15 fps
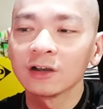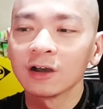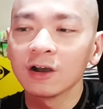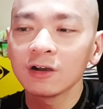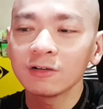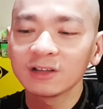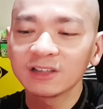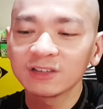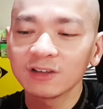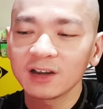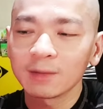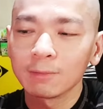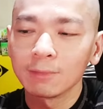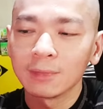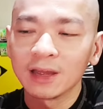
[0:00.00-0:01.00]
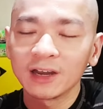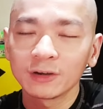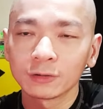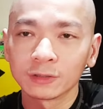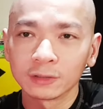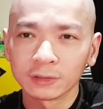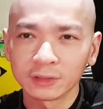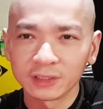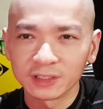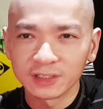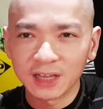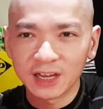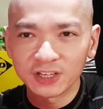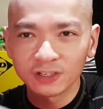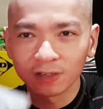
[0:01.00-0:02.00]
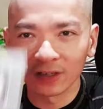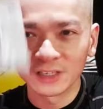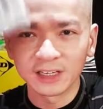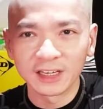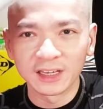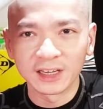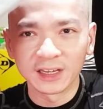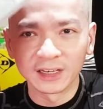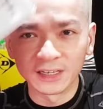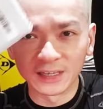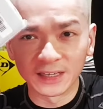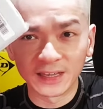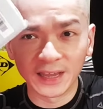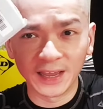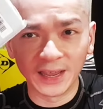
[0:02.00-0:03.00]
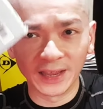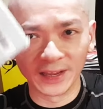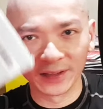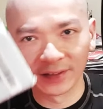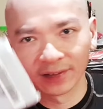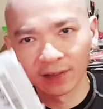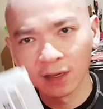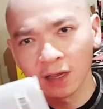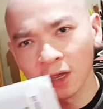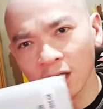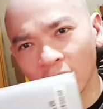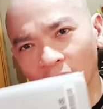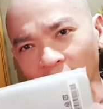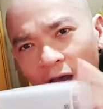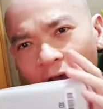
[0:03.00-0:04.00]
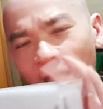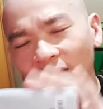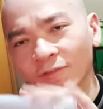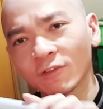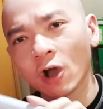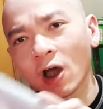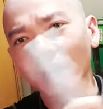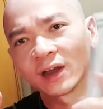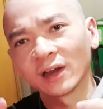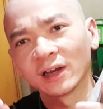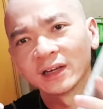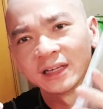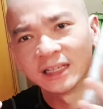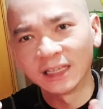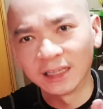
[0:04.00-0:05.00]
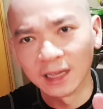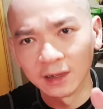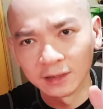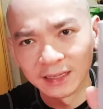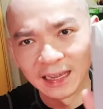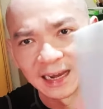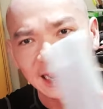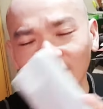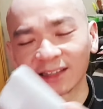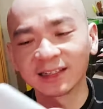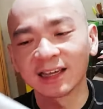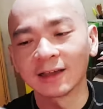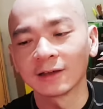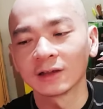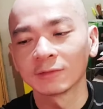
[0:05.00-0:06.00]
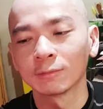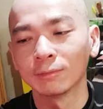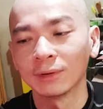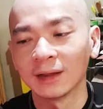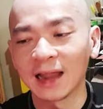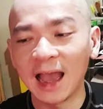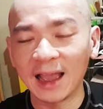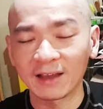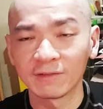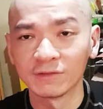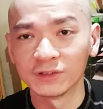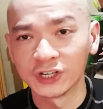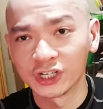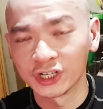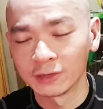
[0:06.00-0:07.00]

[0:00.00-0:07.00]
Oh, it's not a manual, it's actually the case. Now I've got the Galactic Black version